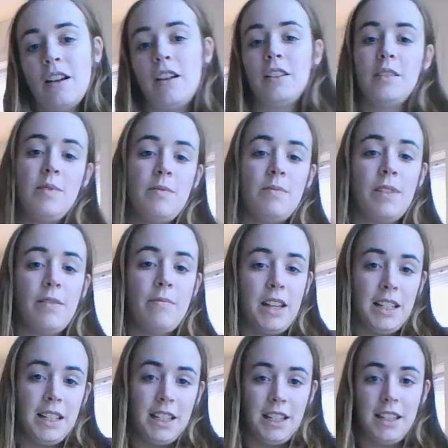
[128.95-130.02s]
all the people I've
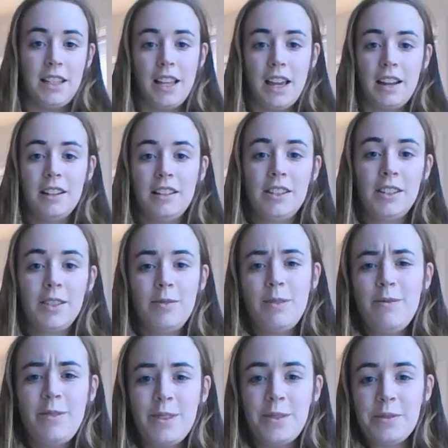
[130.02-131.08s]
met since then, and it just
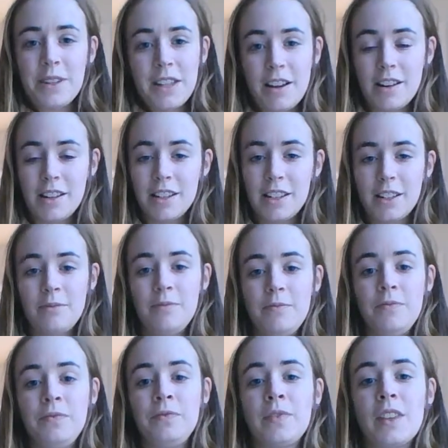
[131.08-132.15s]
made me feel really
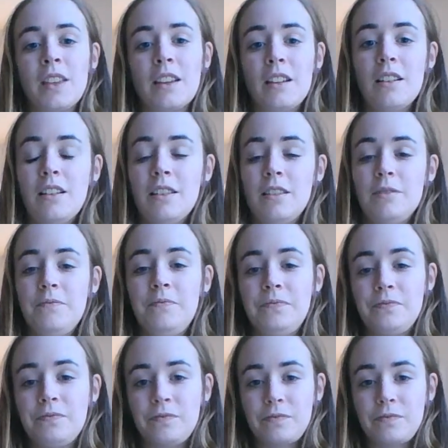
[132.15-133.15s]
awesome. I